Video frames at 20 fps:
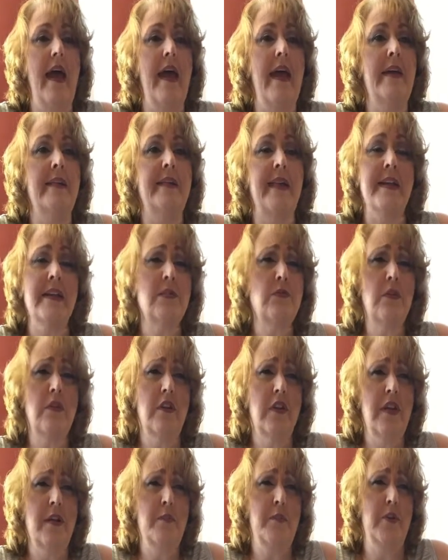and things were
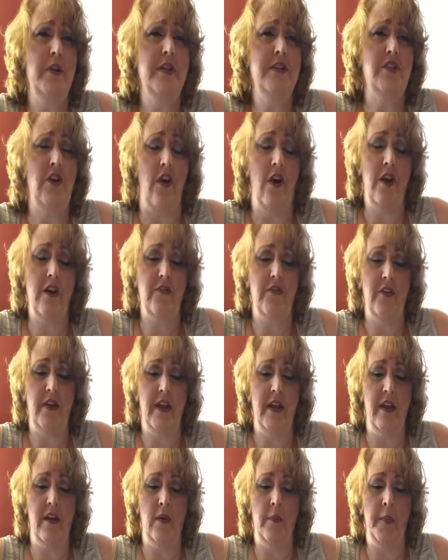looking pretty dark for
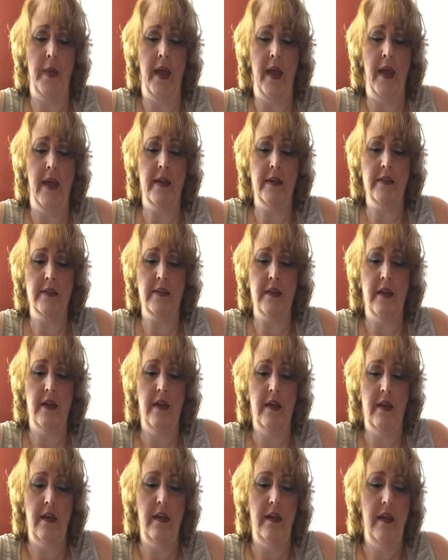him. And
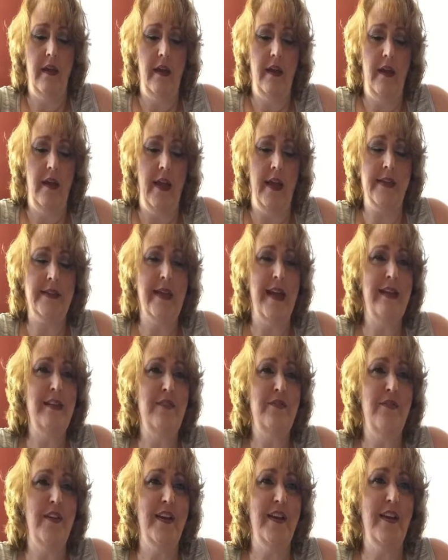it's kind
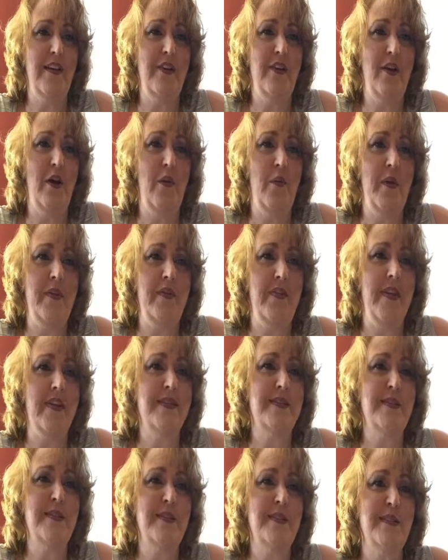of funny, you know, when
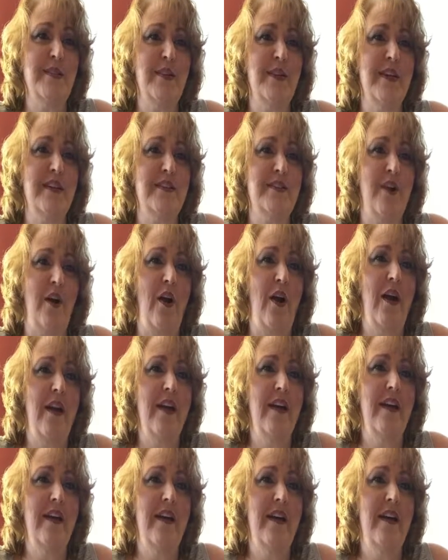things get to looking
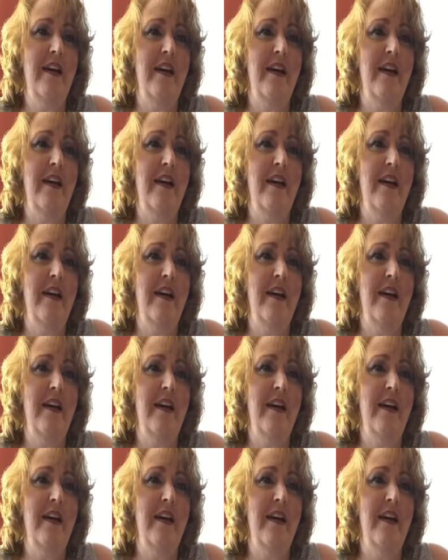dark,